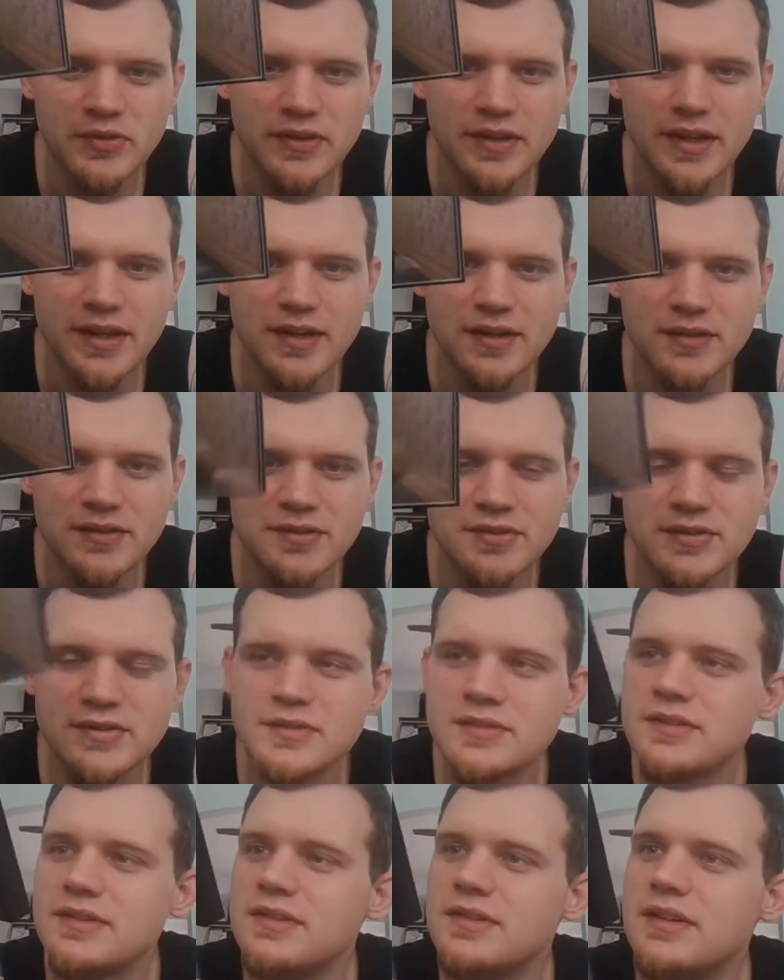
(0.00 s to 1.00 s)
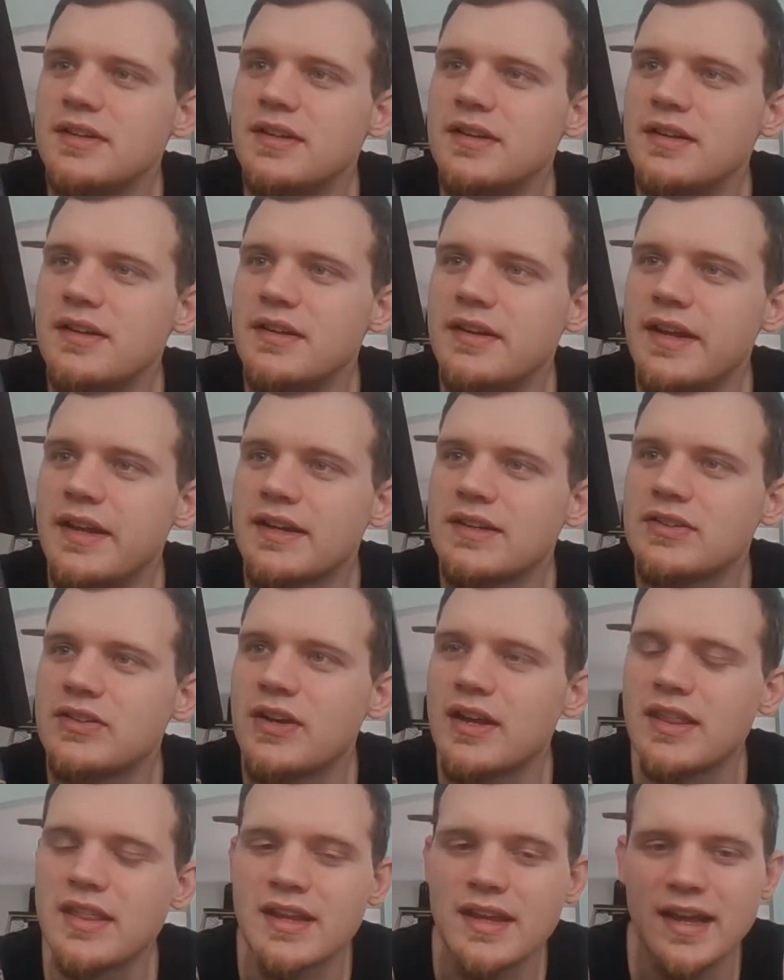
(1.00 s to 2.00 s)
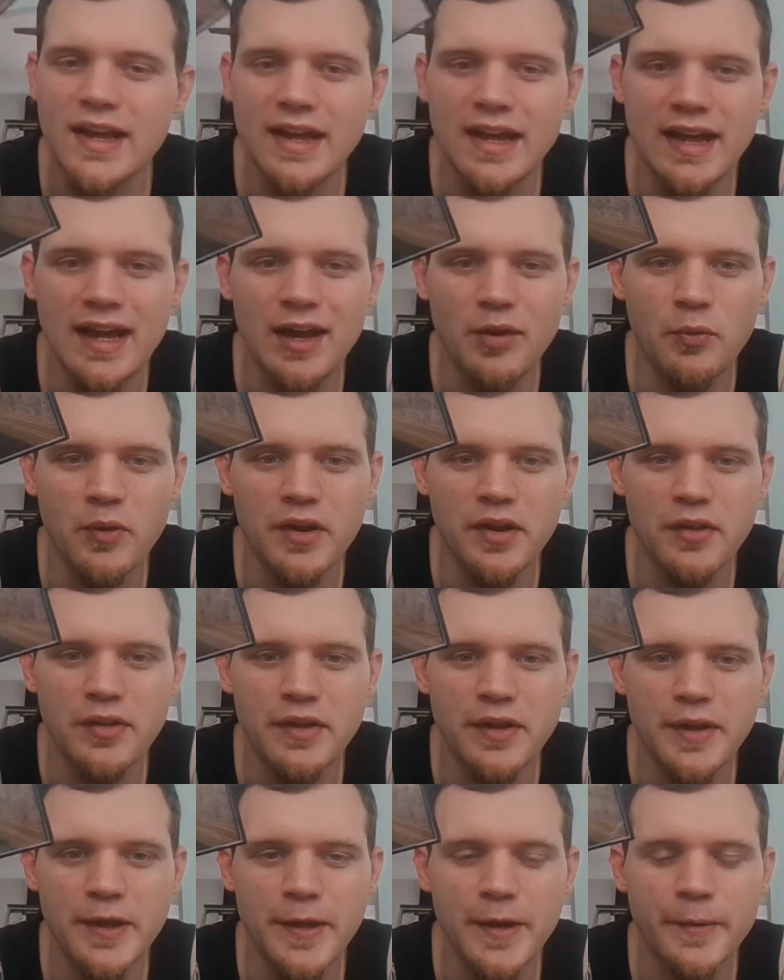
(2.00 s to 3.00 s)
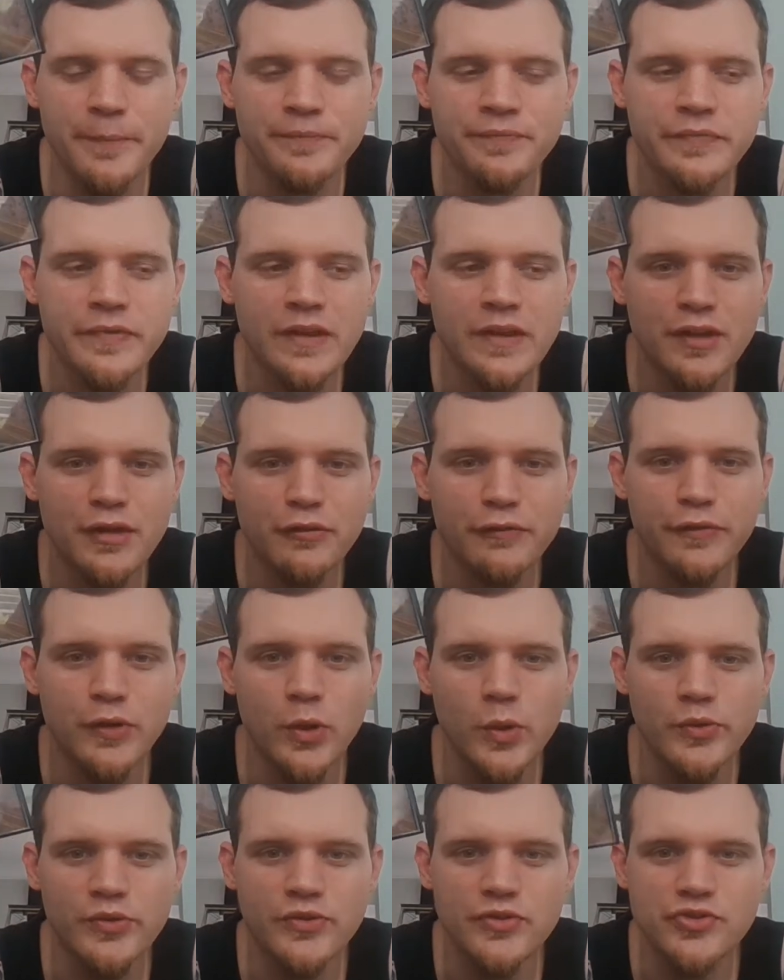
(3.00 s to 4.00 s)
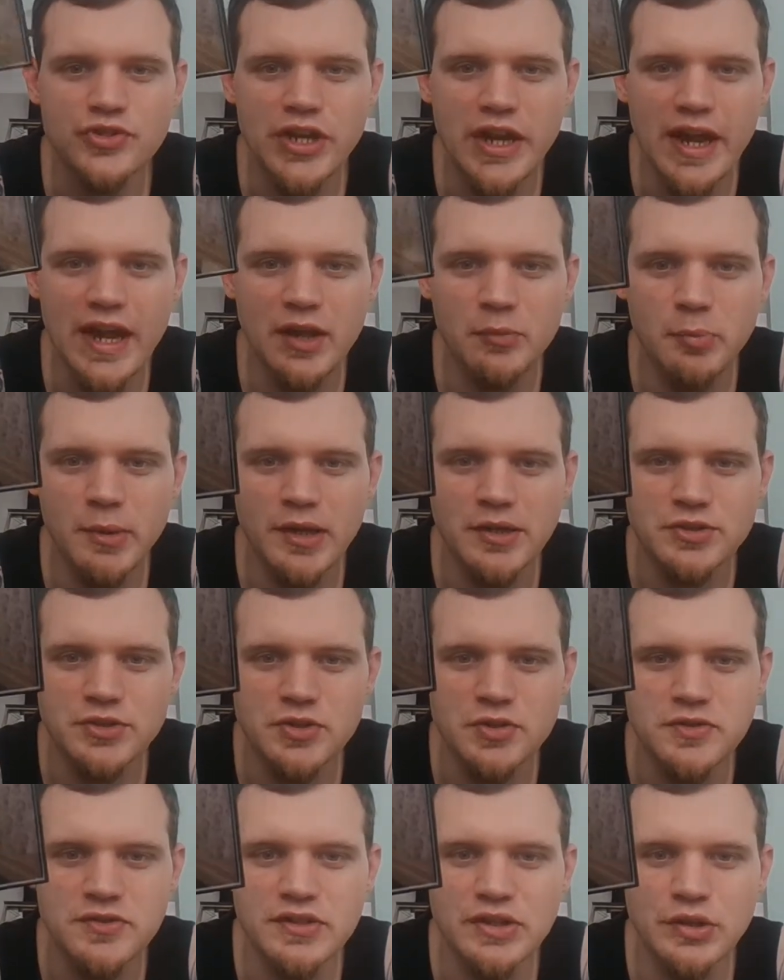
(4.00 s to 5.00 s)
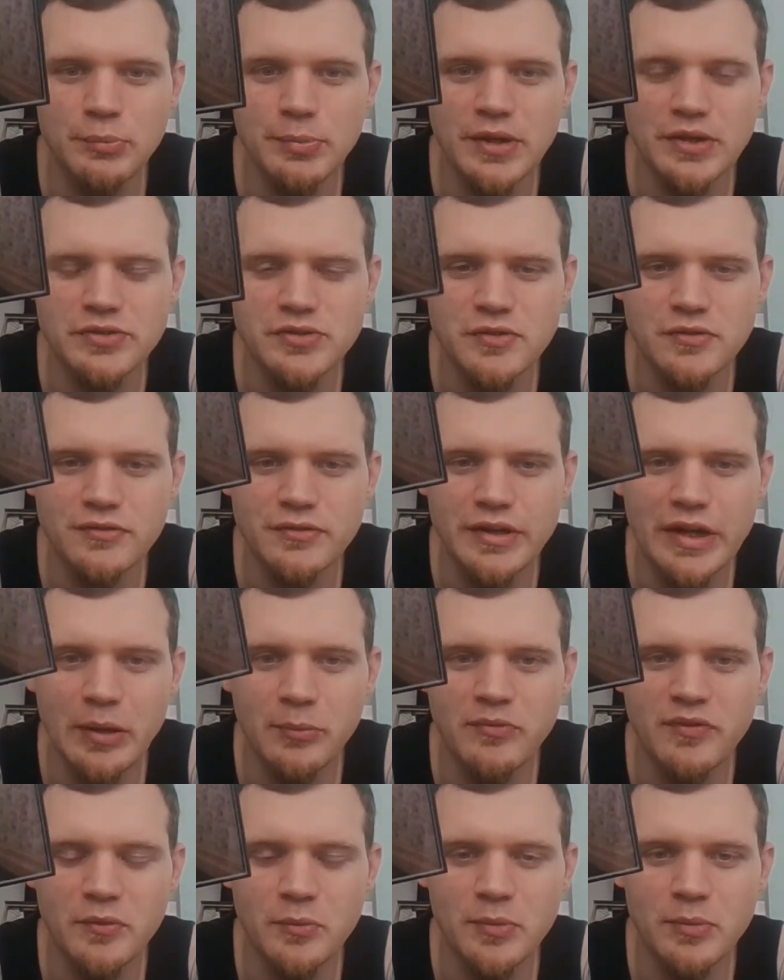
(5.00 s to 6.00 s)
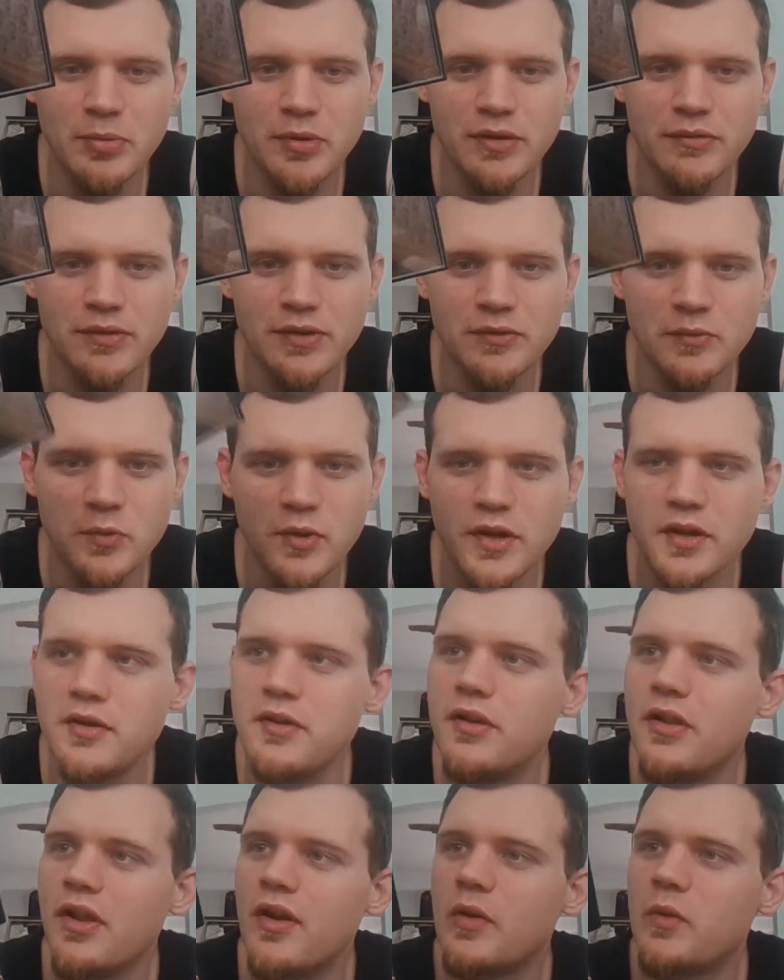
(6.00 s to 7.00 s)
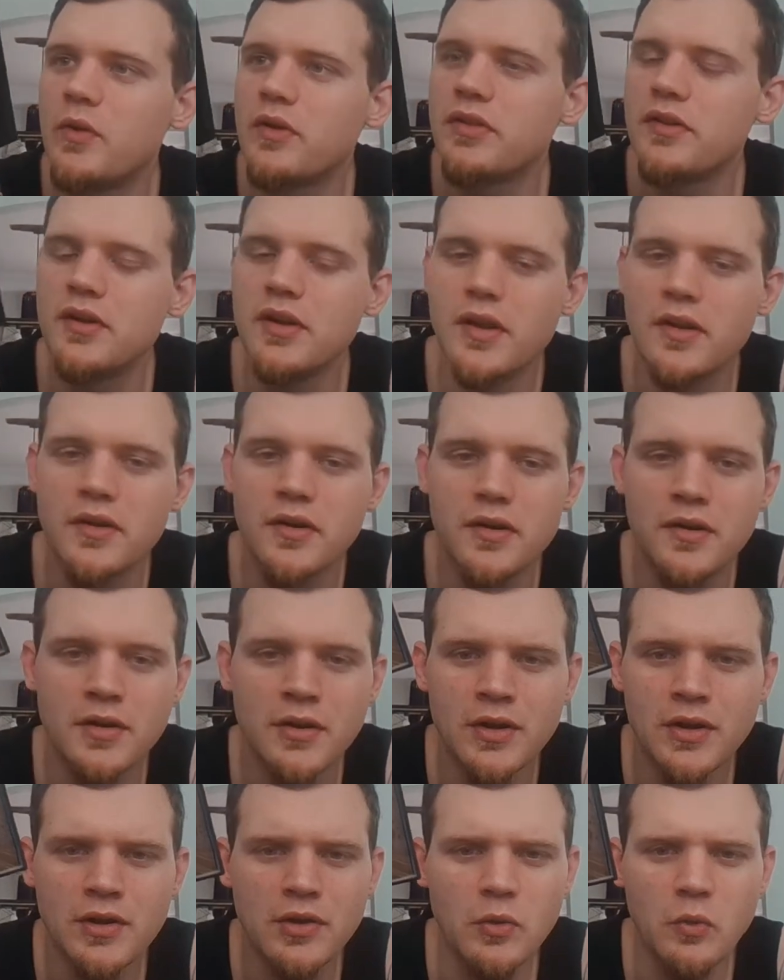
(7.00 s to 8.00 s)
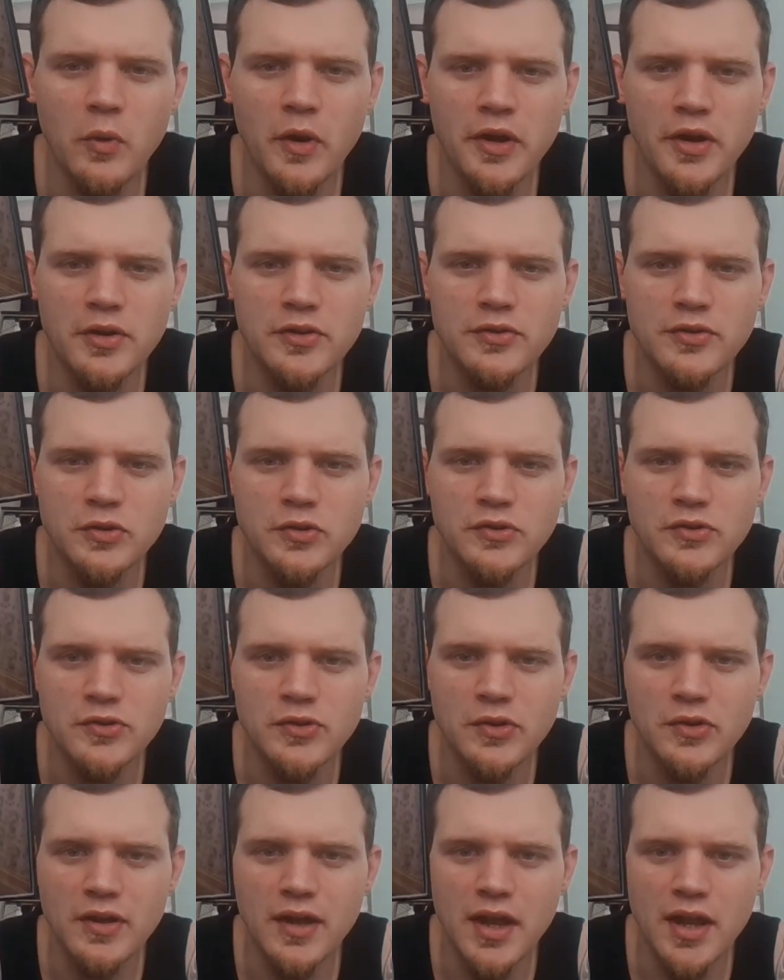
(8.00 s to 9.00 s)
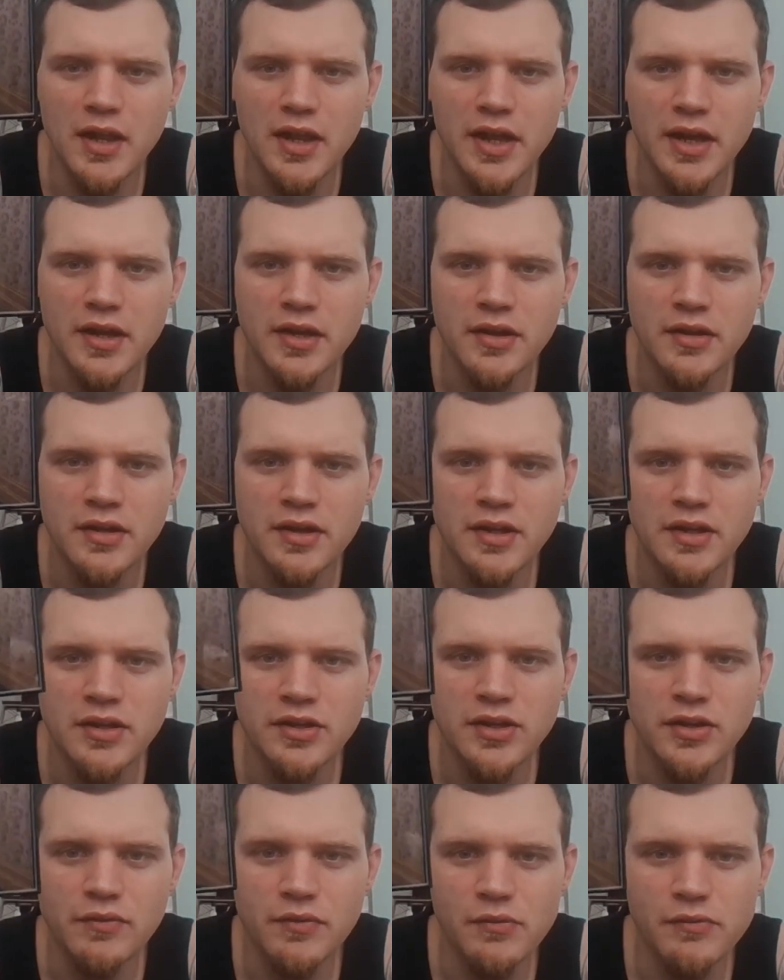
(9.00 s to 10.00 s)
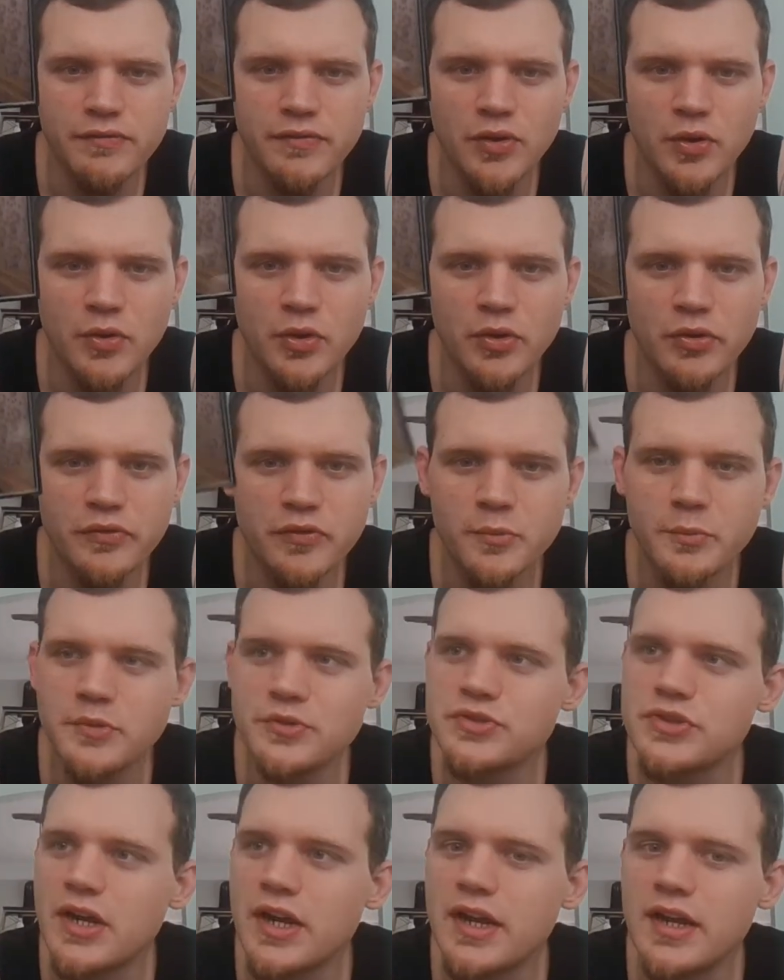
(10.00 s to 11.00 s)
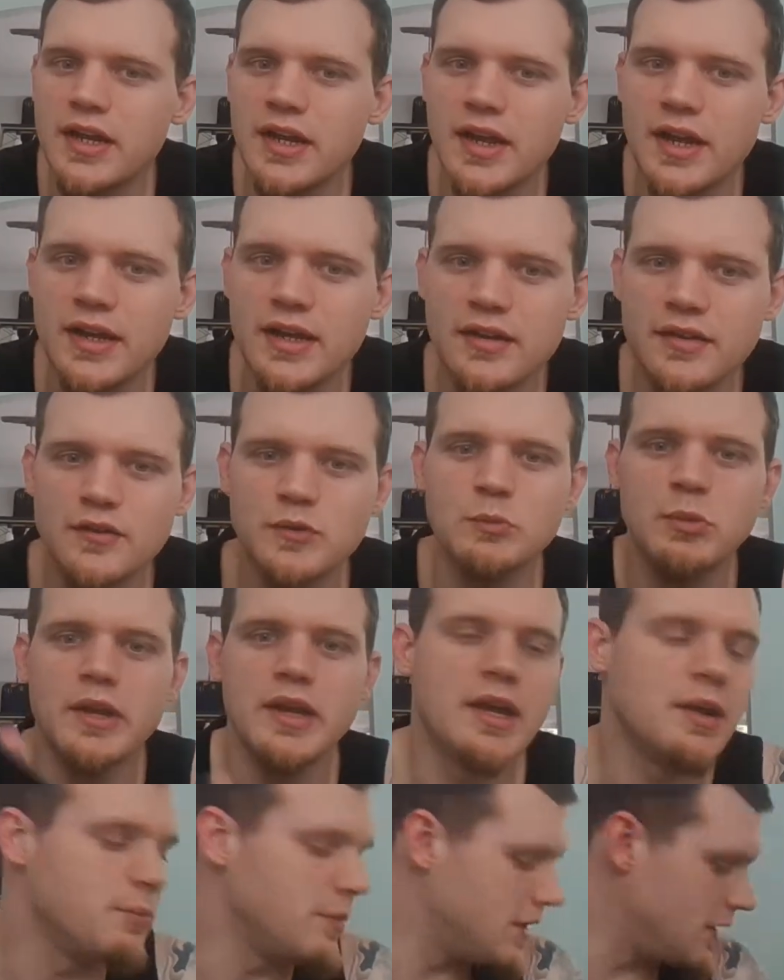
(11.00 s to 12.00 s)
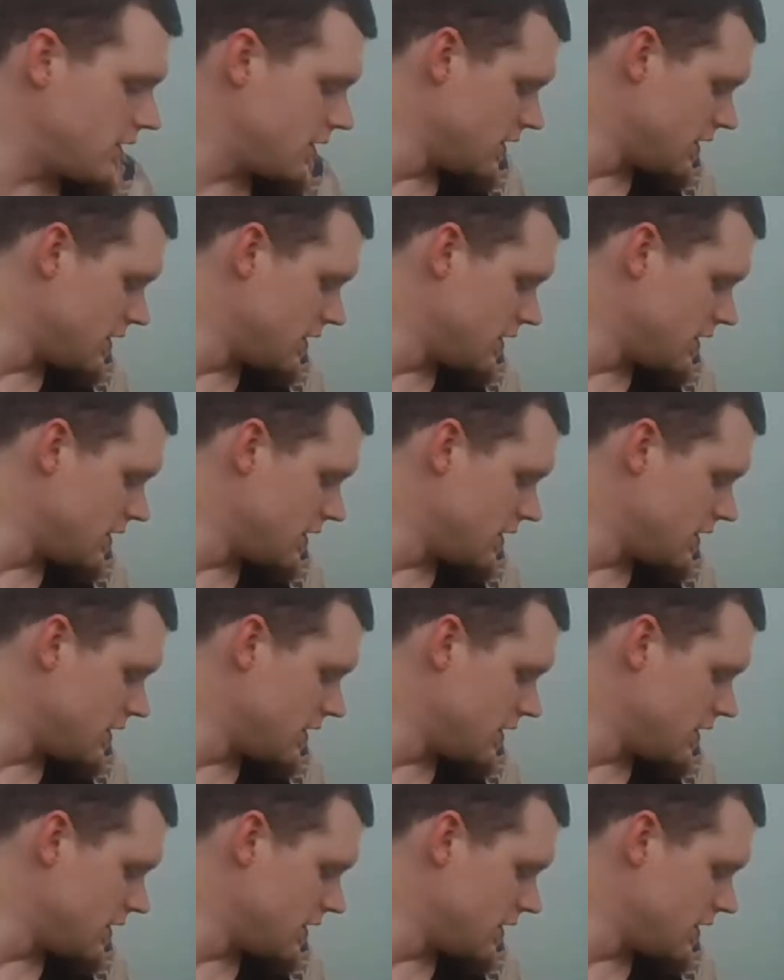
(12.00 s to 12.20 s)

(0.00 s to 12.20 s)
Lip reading: That is next to, I think I got one of the Frozen Jack pictures in a picture frame from a previous one, along with another one or two. So I've got a lot of different photos from The Shining I can display on my